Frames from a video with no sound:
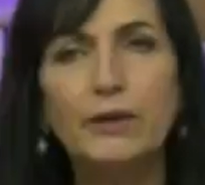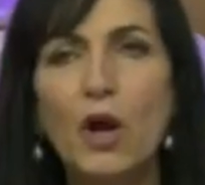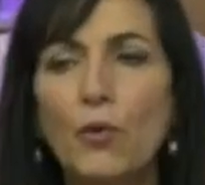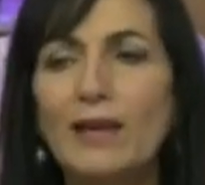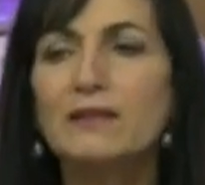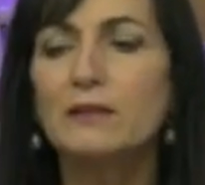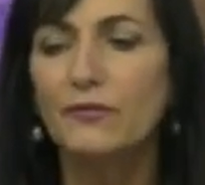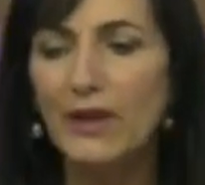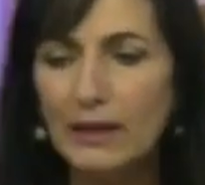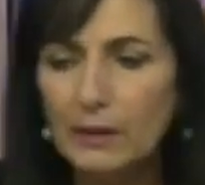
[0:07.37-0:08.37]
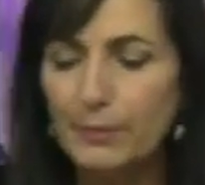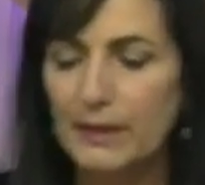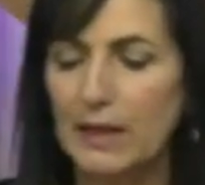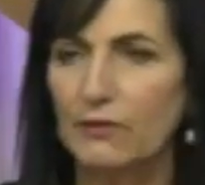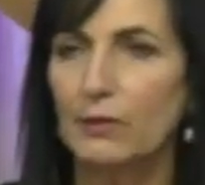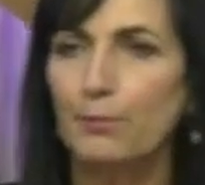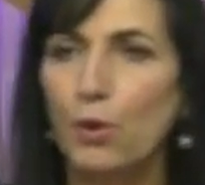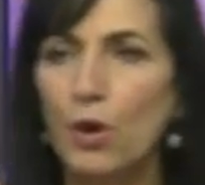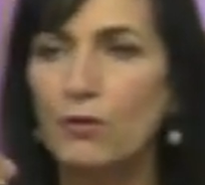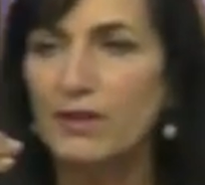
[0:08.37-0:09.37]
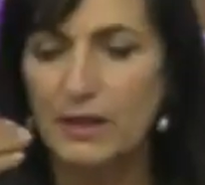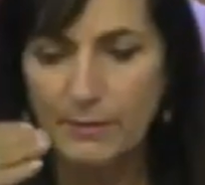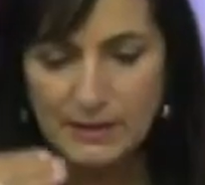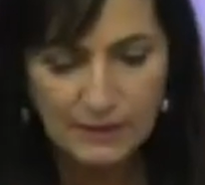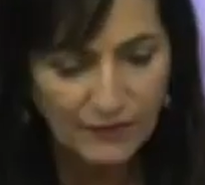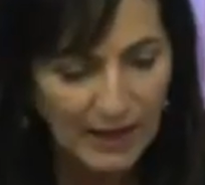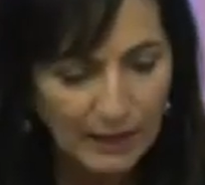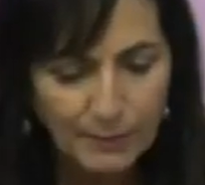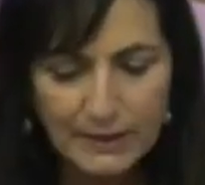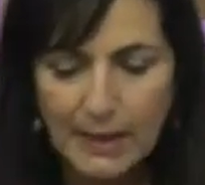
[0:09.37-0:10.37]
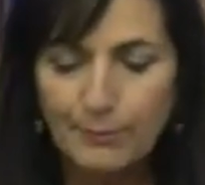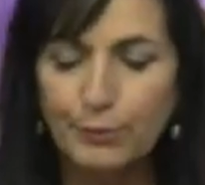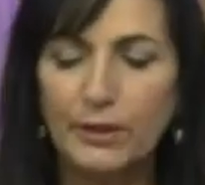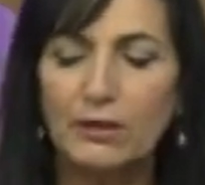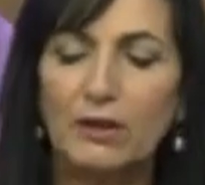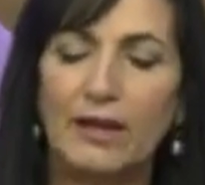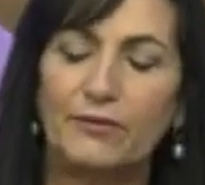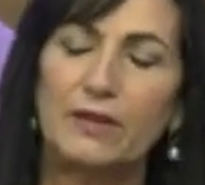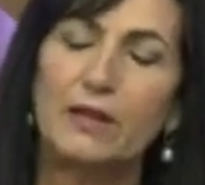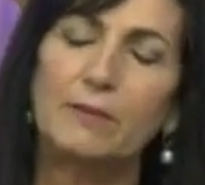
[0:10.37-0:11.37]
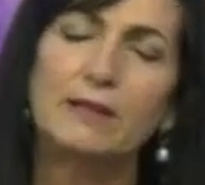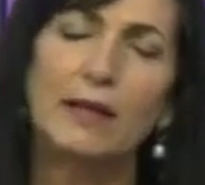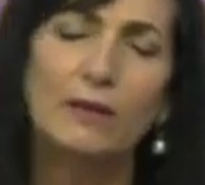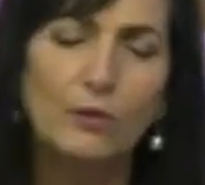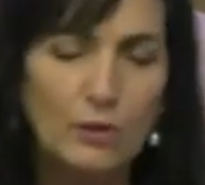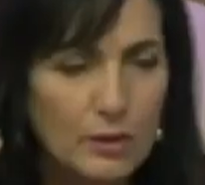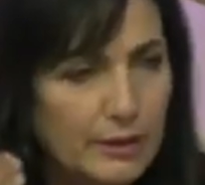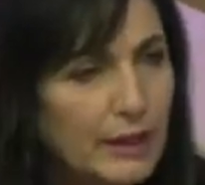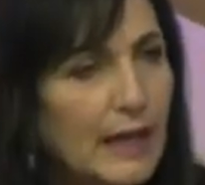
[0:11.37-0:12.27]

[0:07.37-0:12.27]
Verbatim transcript: No, it's developing that rapport with him. It's developing that prayer life with him. It's like, Lord,